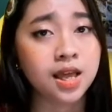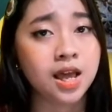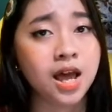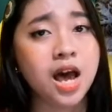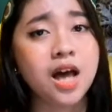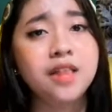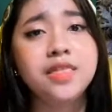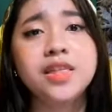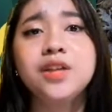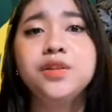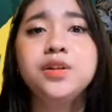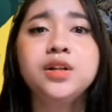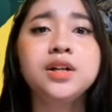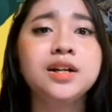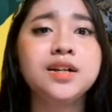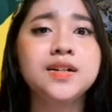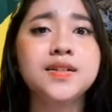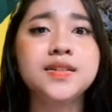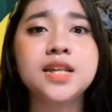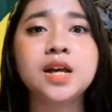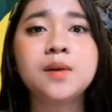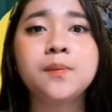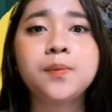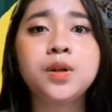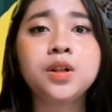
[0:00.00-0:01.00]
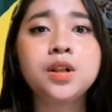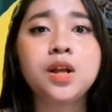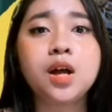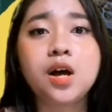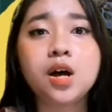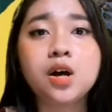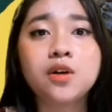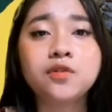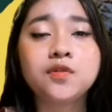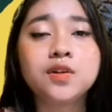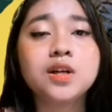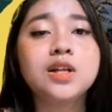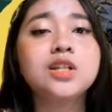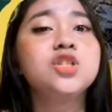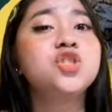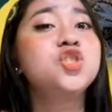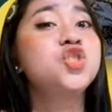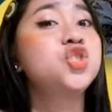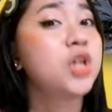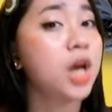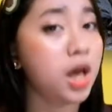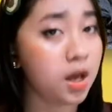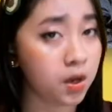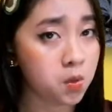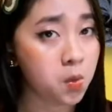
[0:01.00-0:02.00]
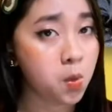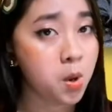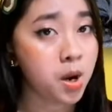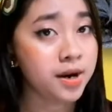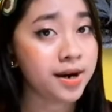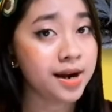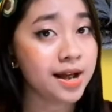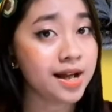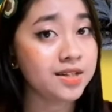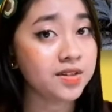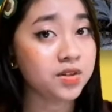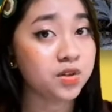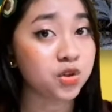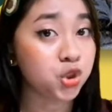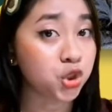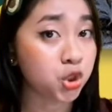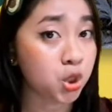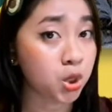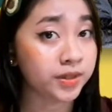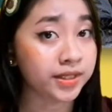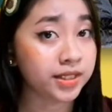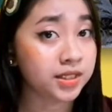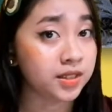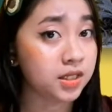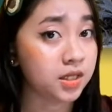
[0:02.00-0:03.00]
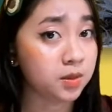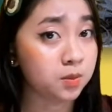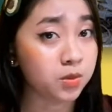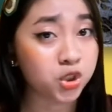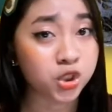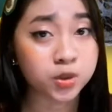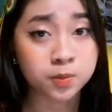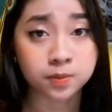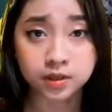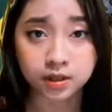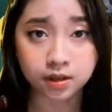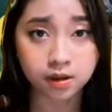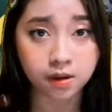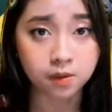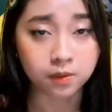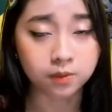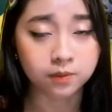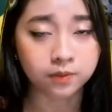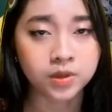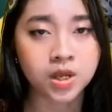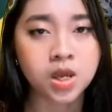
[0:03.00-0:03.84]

Another example of jaguar, as shown in image below,